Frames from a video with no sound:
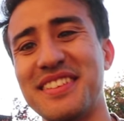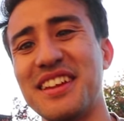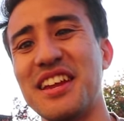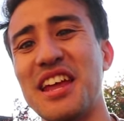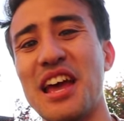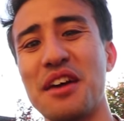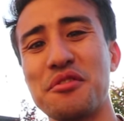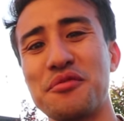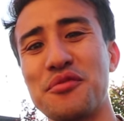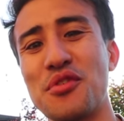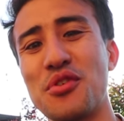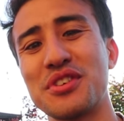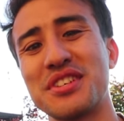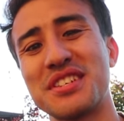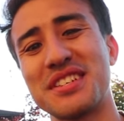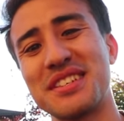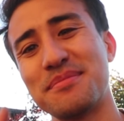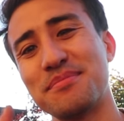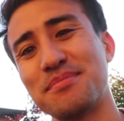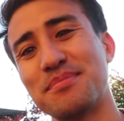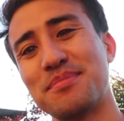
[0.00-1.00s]
There you have it
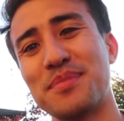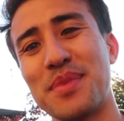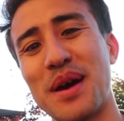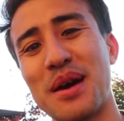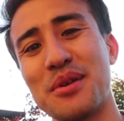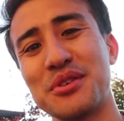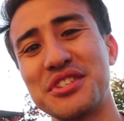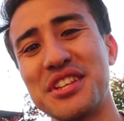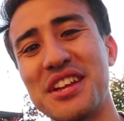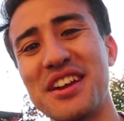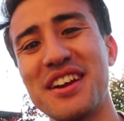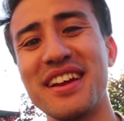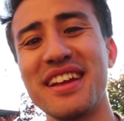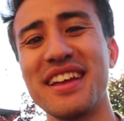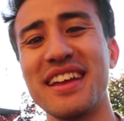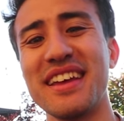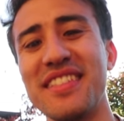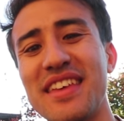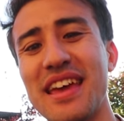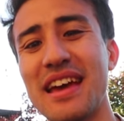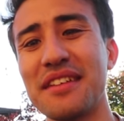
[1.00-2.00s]
folks, power steering
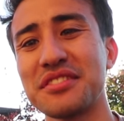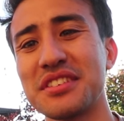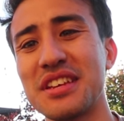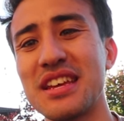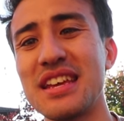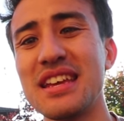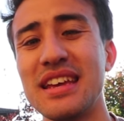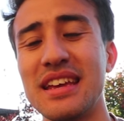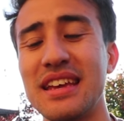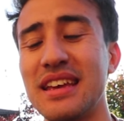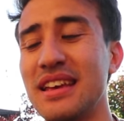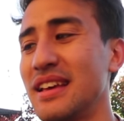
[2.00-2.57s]
in the FC.